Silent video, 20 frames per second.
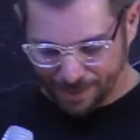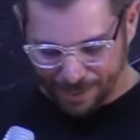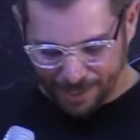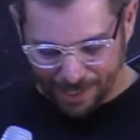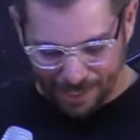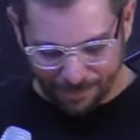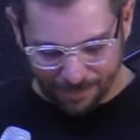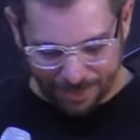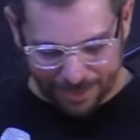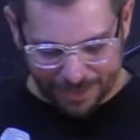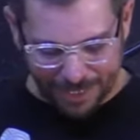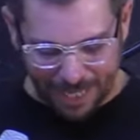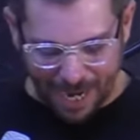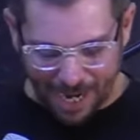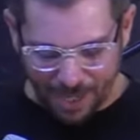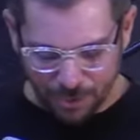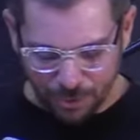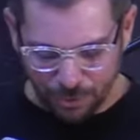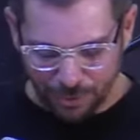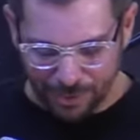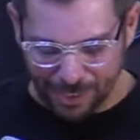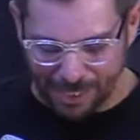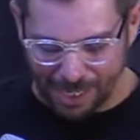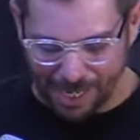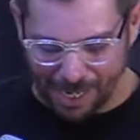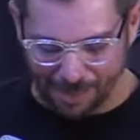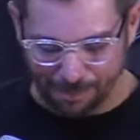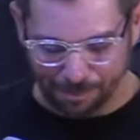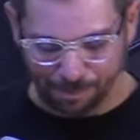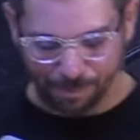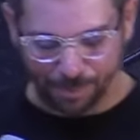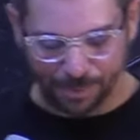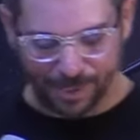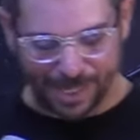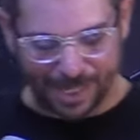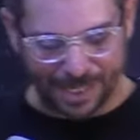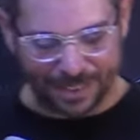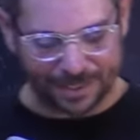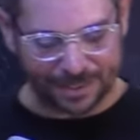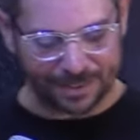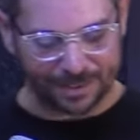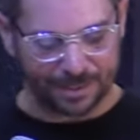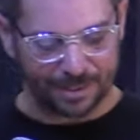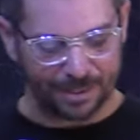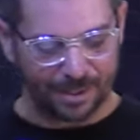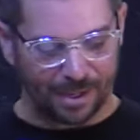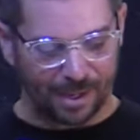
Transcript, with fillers: It was actually a place